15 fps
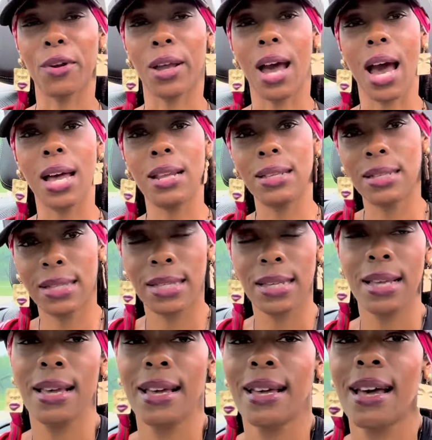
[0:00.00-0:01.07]
goddess,
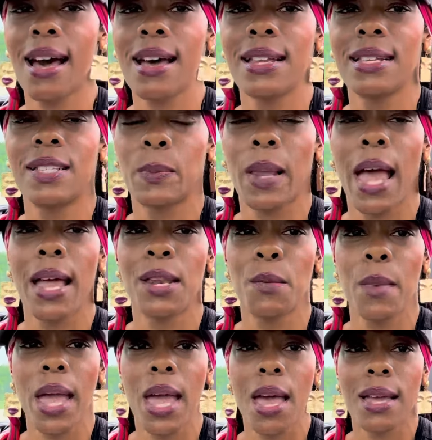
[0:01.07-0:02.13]
Goddess Platinum,
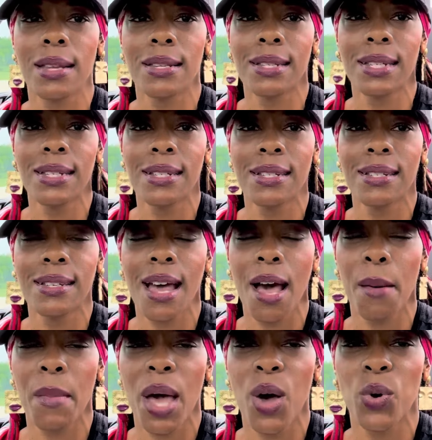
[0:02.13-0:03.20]
and
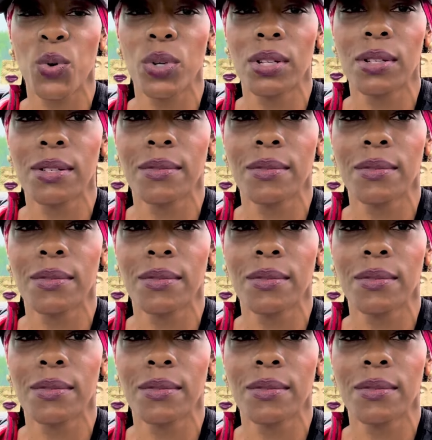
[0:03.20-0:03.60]
I'm out.